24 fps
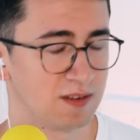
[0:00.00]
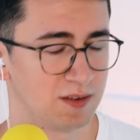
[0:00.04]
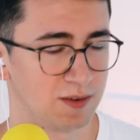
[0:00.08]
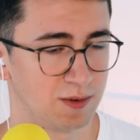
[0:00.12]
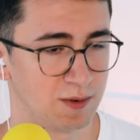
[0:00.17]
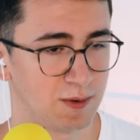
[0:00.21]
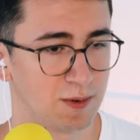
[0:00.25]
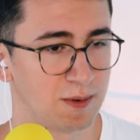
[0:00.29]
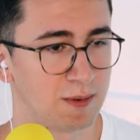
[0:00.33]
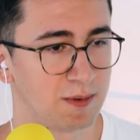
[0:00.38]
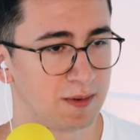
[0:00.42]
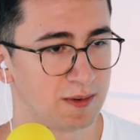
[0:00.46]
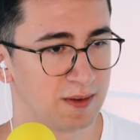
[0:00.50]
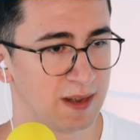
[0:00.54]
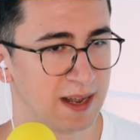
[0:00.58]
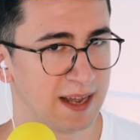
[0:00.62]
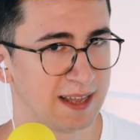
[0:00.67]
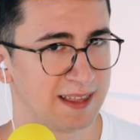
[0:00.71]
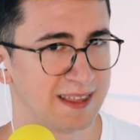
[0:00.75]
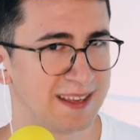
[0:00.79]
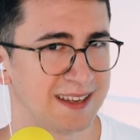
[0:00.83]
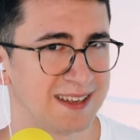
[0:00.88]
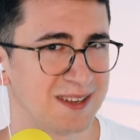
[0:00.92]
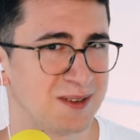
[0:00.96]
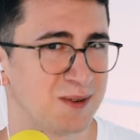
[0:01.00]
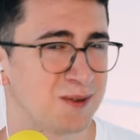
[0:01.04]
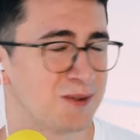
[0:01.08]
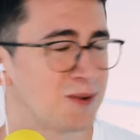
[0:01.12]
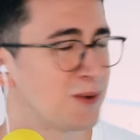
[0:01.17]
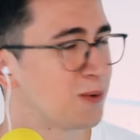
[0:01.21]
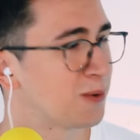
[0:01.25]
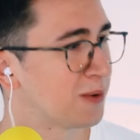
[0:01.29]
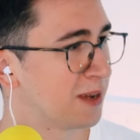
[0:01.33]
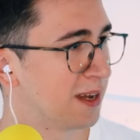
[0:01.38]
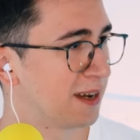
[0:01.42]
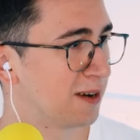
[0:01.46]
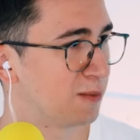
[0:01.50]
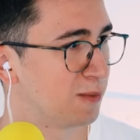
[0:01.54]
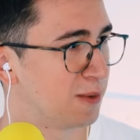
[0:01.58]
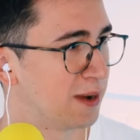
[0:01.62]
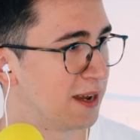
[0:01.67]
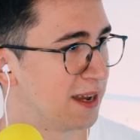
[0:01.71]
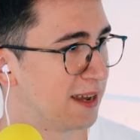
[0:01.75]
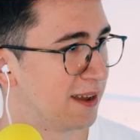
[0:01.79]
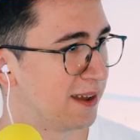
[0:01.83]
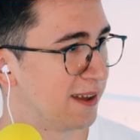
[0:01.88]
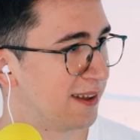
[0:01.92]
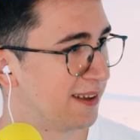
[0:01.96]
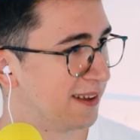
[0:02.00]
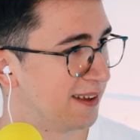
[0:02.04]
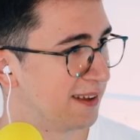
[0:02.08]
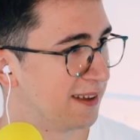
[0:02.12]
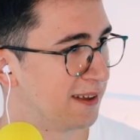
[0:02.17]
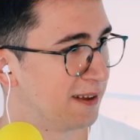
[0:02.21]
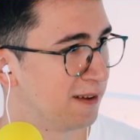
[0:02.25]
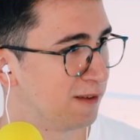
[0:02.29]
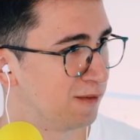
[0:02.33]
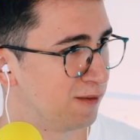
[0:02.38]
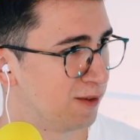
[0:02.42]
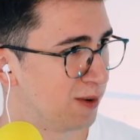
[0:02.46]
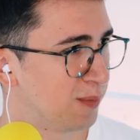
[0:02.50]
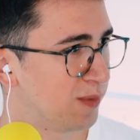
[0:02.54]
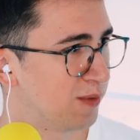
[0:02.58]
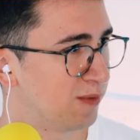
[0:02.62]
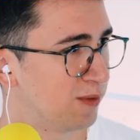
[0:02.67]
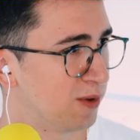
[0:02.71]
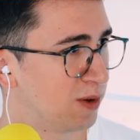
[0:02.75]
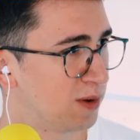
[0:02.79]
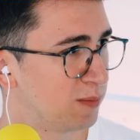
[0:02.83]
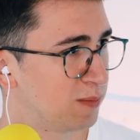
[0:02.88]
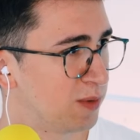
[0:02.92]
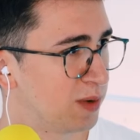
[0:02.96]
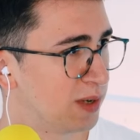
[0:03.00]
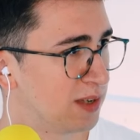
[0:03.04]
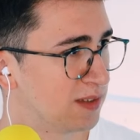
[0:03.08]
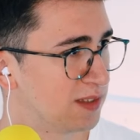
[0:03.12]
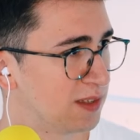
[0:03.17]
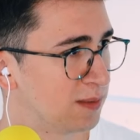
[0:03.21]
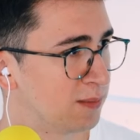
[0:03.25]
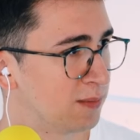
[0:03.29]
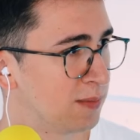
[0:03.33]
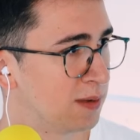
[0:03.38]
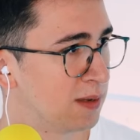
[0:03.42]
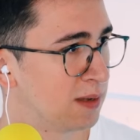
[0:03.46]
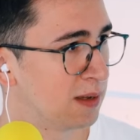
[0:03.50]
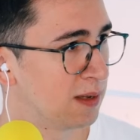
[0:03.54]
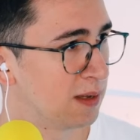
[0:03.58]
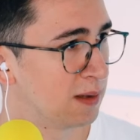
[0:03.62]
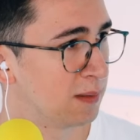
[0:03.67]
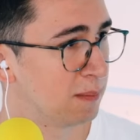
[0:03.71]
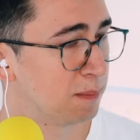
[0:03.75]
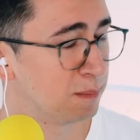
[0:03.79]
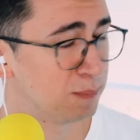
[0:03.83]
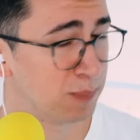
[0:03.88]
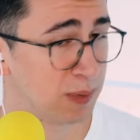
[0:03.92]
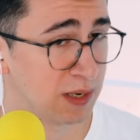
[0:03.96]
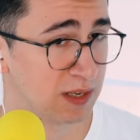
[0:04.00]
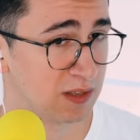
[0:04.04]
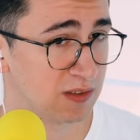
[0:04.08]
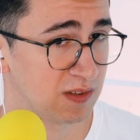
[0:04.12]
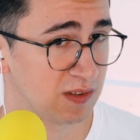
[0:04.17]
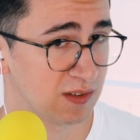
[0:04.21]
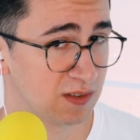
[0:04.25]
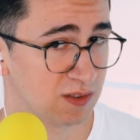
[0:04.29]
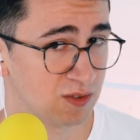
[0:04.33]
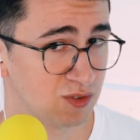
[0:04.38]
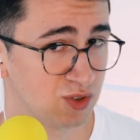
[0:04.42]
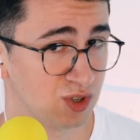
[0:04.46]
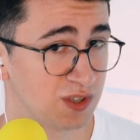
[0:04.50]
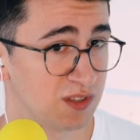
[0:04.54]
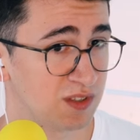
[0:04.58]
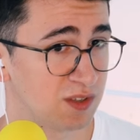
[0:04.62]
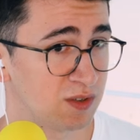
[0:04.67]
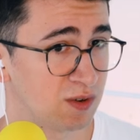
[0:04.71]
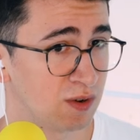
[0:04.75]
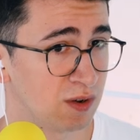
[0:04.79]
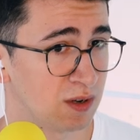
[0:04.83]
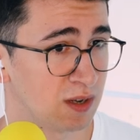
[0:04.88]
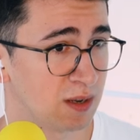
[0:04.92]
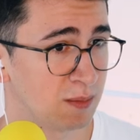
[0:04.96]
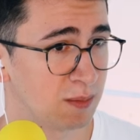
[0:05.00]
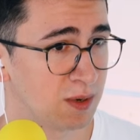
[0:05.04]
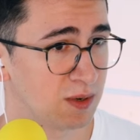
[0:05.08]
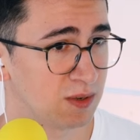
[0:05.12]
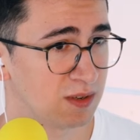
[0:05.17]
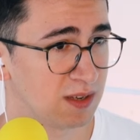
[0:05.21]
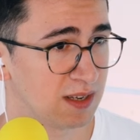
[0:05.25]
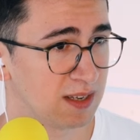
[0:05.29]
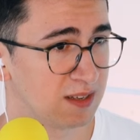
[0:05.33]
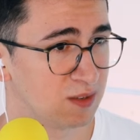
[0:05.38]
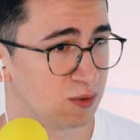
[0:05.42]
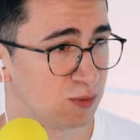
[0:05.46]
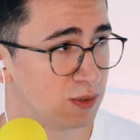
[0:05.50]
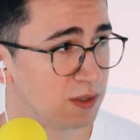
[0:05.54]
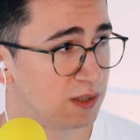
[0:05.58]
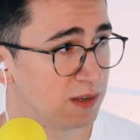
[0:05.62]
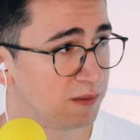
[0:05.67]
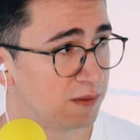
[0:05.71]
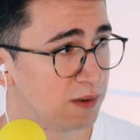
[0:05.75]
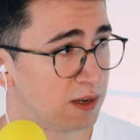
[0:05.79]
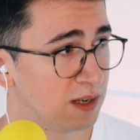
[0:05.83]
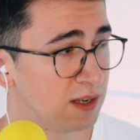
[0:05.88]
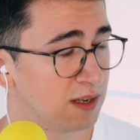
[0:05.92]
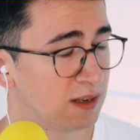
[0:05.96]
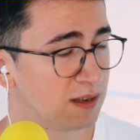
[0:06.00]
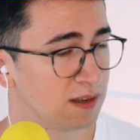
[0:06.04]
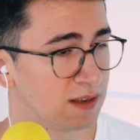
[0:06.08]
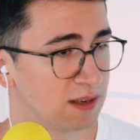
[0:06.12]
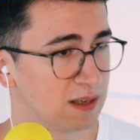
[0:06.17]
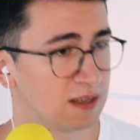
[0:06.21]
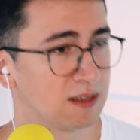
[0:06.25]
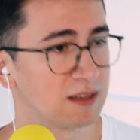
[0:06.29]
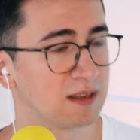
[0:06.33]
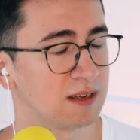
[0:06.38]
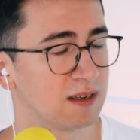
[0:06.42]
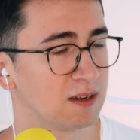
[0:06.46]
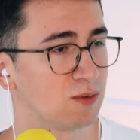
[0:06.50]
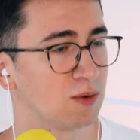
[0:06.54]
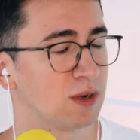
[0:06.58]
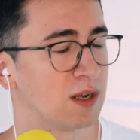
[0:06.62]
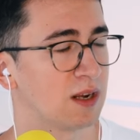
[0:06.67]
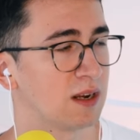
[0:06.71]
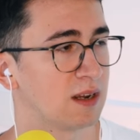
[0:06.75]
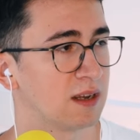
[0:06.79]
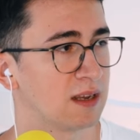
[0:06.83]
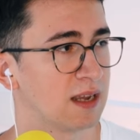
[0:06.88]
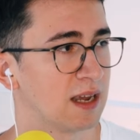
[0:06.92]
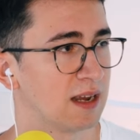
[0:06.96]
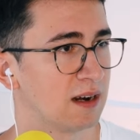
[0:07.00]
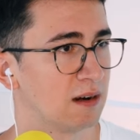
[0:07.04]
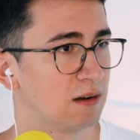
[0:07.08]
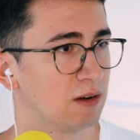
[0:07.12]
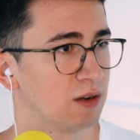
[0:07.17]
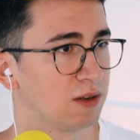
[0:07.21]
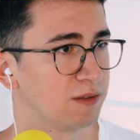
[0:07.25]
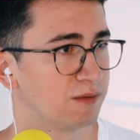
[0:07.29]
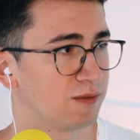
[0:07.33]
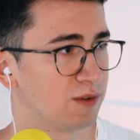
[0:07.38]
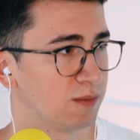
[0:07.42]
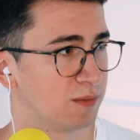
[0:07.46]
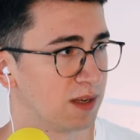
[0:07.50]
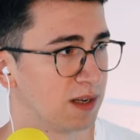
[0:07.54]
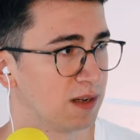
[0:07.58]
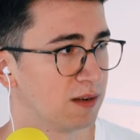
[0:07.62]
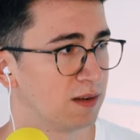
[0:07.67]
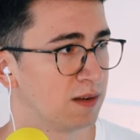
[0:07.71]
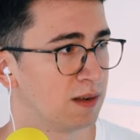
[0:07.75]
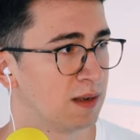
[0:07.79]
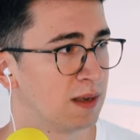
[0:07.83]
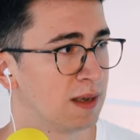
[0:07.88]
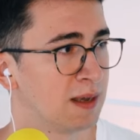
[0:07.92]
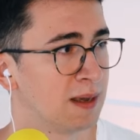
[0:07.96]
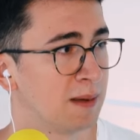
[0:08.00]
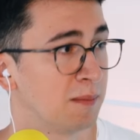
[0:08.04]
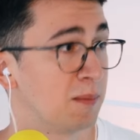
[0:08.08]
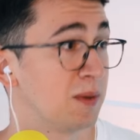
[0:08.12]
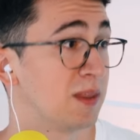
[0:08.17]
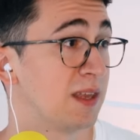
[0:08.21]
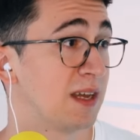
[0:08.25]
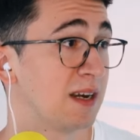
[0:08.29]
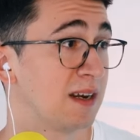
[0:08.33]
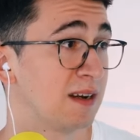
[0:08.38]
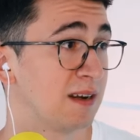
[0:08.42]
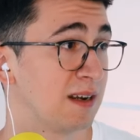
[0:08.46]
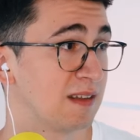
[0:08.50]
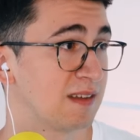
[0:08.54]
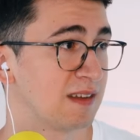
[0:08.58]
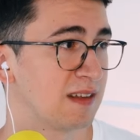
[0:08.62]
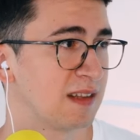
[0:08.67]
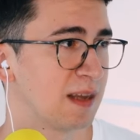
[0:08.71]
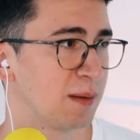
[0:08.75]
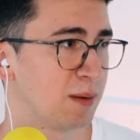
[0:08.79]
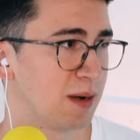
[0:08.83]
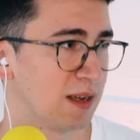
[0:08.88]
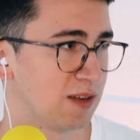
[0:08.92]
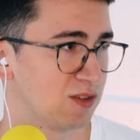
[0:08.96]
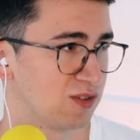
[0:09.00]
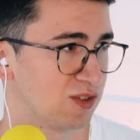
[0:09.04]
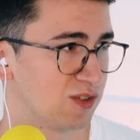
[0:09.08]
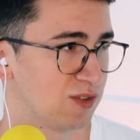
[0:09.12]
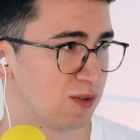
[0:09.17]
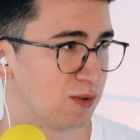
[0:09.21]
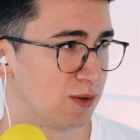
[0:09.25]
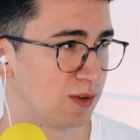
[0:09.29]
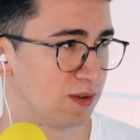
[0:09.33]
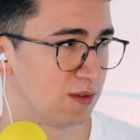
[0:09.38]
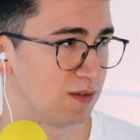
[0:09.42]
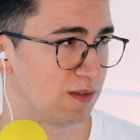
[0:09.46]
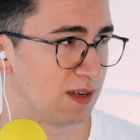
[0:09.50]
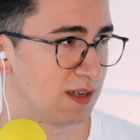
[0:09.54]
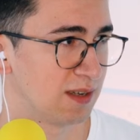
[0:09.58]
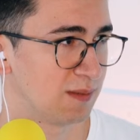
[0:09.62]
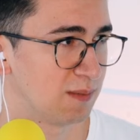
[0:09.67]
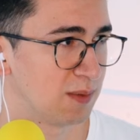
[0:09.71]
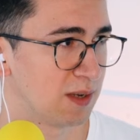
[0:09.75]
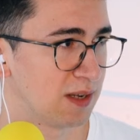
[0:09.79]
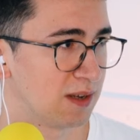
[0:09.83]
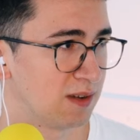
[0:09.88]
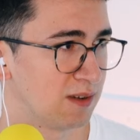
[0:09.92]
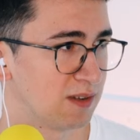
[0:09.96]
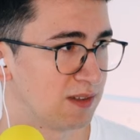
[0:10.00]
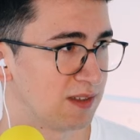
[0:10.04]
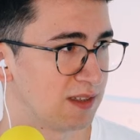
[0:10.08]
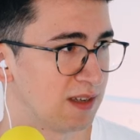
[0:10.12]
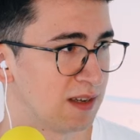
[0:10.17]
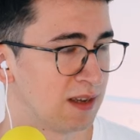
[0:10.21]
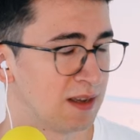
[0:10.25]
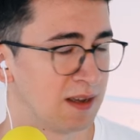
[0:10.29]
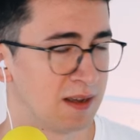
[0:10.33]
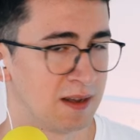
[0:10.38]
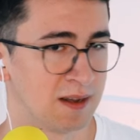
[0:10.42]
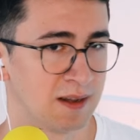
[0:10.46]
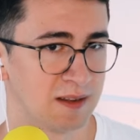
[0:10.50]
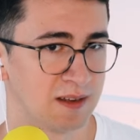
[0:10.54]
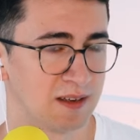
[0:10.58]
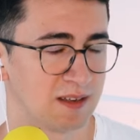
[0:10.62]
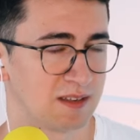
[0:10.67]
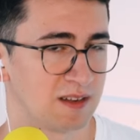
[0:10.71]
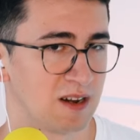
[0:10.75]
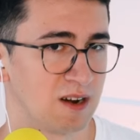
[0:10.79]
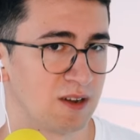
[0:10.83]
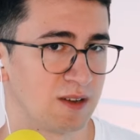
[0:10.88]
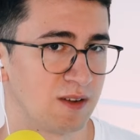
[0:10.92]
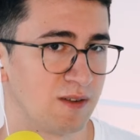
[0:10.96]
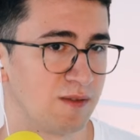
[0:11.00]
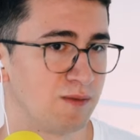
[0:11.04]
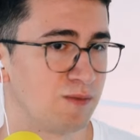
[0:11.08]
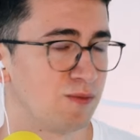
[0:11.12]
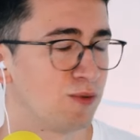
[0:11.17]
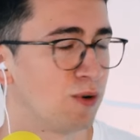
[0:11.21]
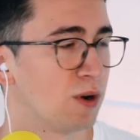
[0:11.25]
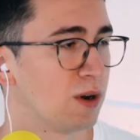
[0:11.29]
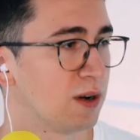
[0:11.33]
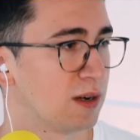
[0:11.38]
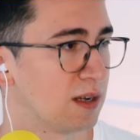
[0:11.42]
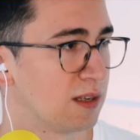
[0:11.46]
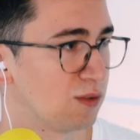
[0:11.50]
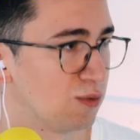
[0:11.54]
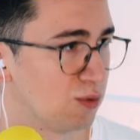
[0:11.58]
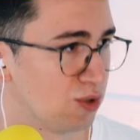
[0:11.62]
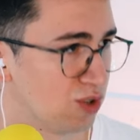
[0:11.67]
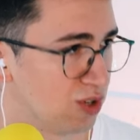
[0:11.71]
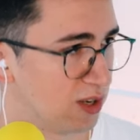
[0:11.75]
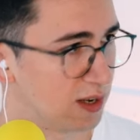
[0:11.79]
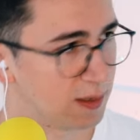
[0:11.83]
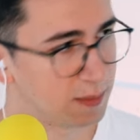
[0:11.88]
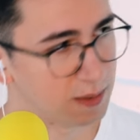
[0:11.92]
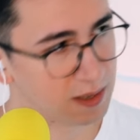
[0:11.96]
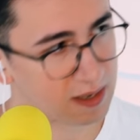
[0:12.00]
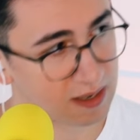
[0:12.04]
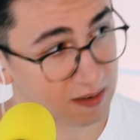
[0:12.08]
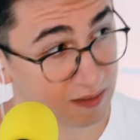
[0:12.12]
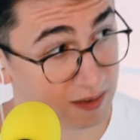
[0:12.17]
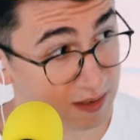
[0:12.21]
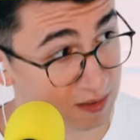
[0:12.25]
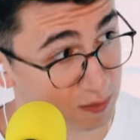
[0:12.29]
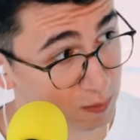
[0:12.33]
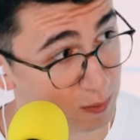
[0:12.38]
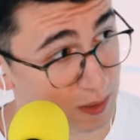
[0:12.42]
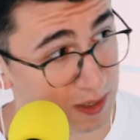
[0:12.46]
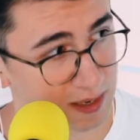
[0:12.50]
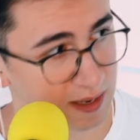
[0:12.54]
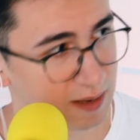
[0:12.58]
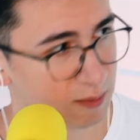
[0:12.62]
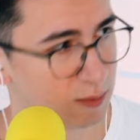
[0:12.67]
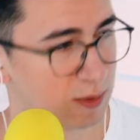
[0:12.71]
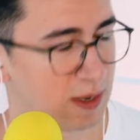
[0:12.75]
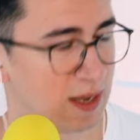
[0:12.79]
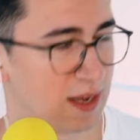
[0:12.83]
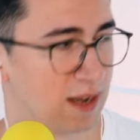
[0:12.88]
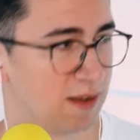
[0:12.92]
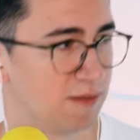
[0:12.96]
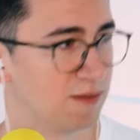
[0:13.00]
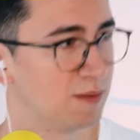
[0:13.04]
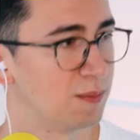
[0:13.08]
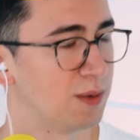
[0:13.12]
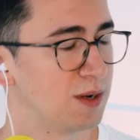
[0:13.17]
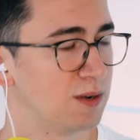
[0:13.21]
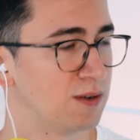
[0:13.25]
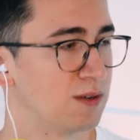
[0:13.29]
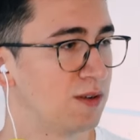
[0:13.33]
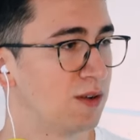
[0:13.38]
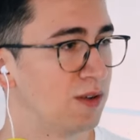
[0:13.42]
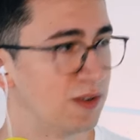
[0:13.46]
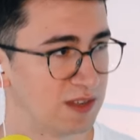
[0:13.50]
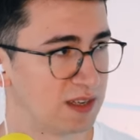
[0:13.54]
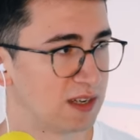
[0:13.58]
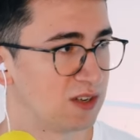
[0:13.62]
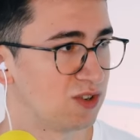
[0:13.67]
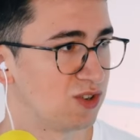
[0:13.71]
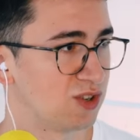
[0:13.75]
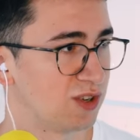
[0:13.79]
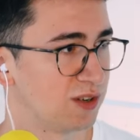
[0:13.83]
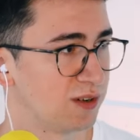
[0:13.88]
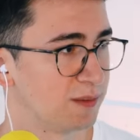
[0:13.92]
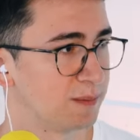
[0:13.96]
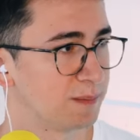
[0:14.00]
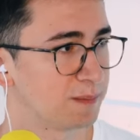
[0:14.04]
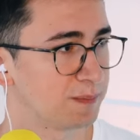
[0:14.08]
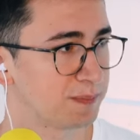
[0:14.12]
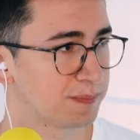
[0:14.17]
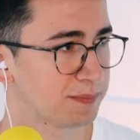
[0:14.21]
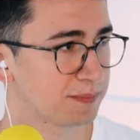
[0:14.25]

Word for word: So I think you don't get away from the formalism, but just talking about intuitively, I think you can get a lot from there. But then it's a double-edged sword, right? Because there's a lot of wrong intuition, I believe, as well, that we have about causation,